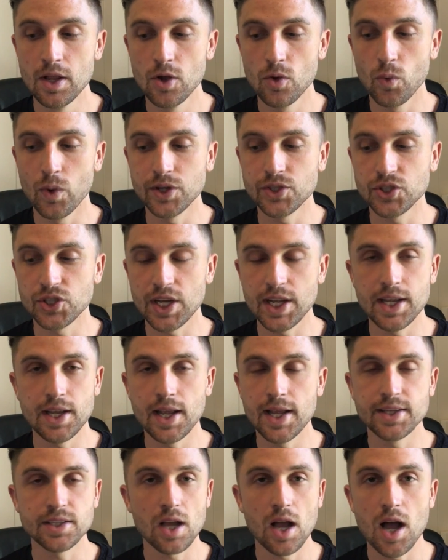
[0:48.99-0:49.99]
which
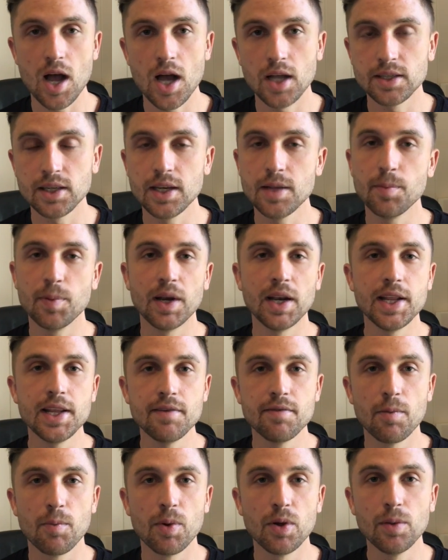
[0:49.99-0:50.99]
is hardly
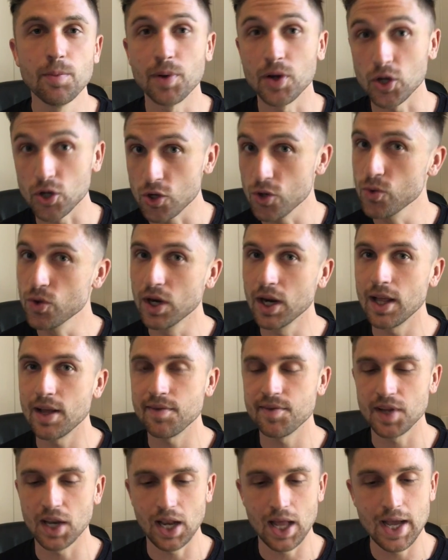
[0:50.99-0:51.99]
believable, but Google it
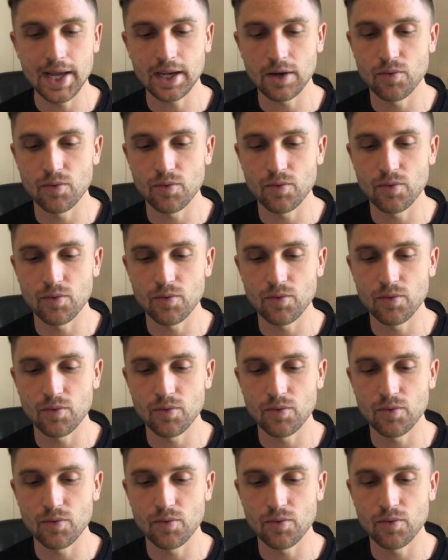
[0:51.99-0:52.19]
if you like.